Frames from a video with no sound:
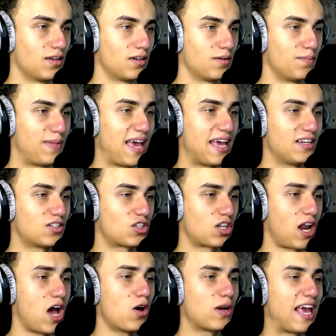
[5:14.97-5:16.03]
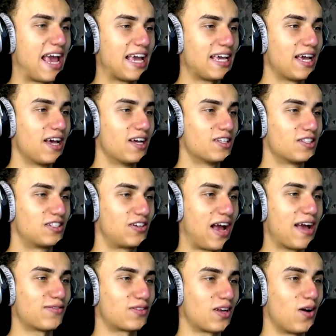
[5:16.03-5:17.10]
is in Ben, you. slowly.
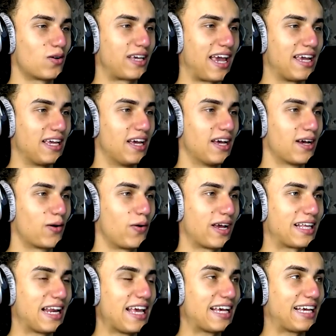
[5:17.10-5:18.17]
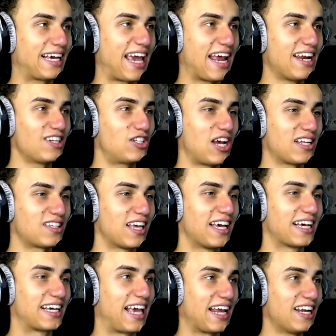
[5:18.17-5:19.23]
Drive. Okay, you, quickly. Josh. Get a jet.
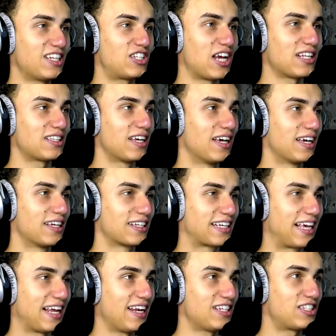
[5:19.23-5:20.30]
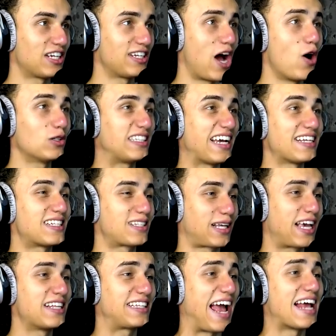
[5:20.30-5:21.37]
Get a jet. Get it? Yeah. No, these
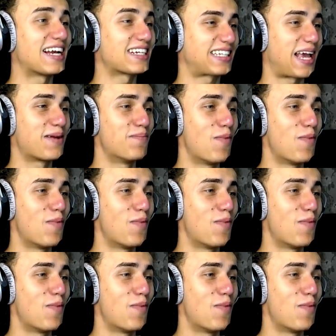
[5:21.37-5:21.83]
containers can